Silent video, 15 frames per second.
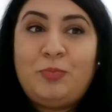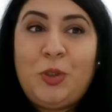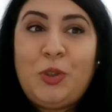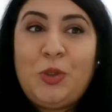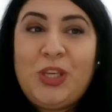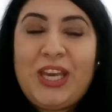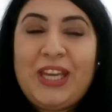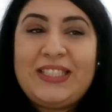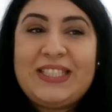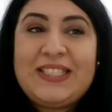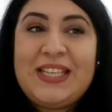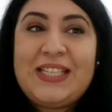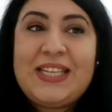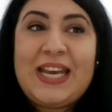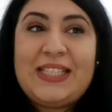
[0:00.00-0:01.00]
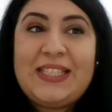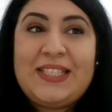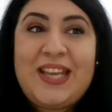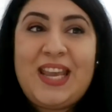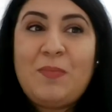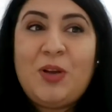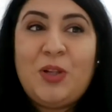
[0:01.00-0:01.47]
You can sit at the
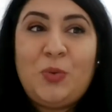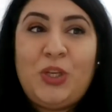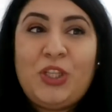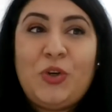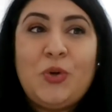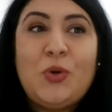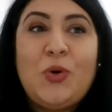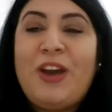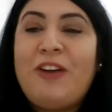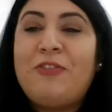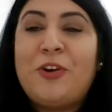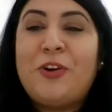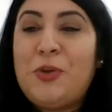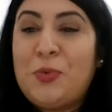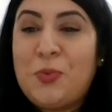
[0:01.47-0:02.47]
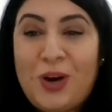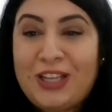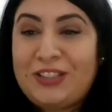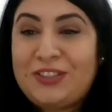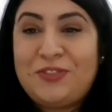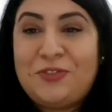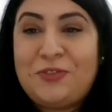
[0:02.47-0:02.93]
table with whoever you want,